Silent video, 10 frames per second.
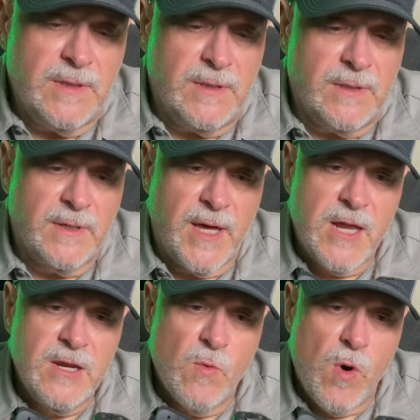
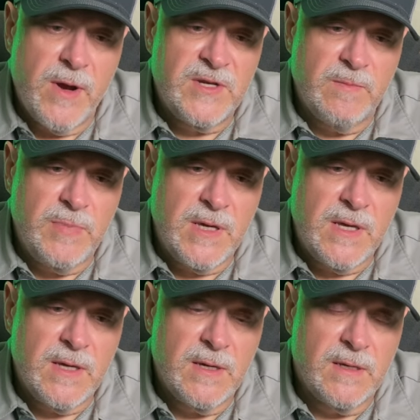and you want it to
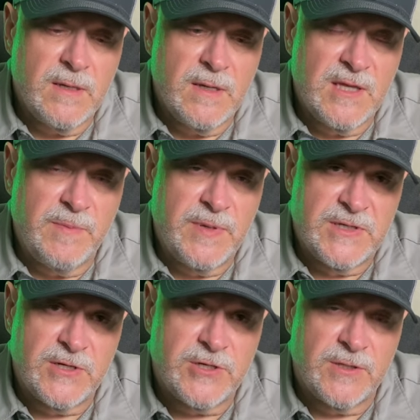be in the
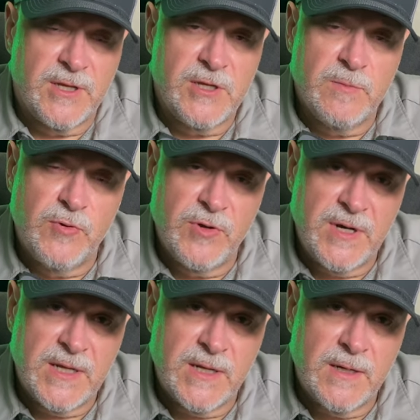position that you put
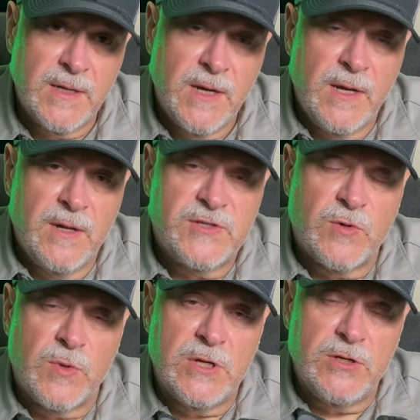it in. So
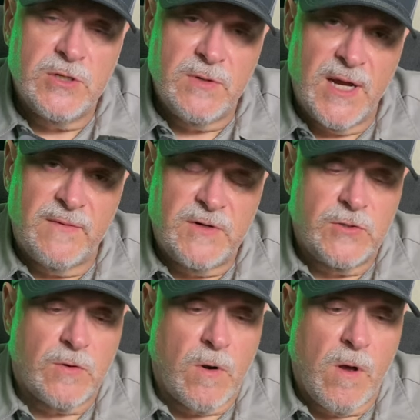when you do have to
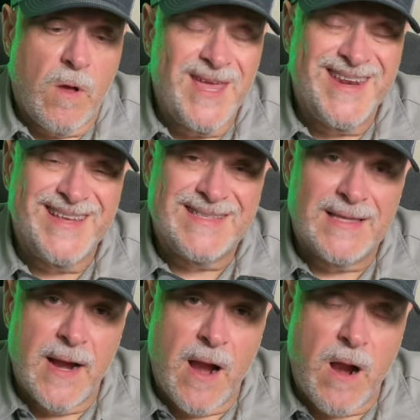draw, it is
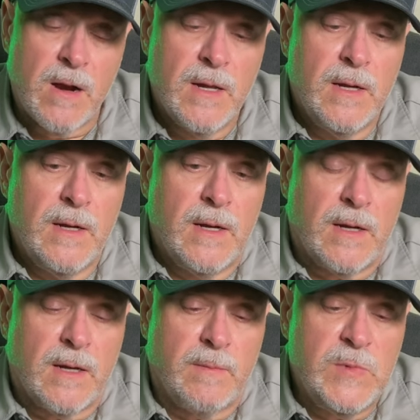there.
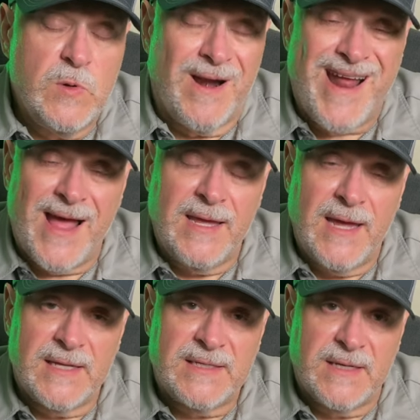Um, you are not
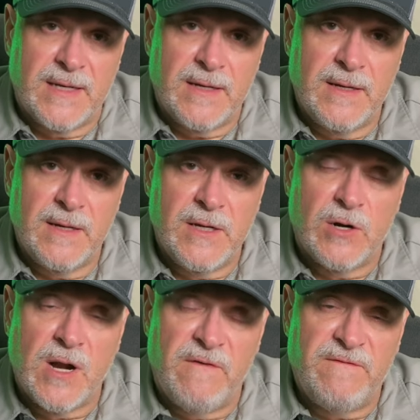guessing, you're
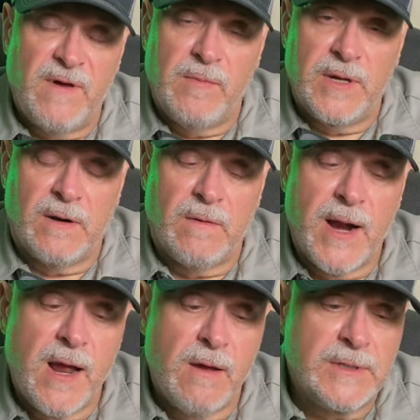not fumbling
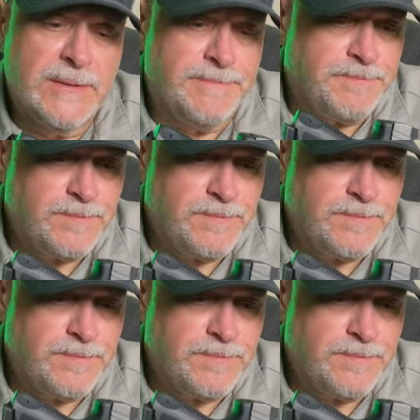around.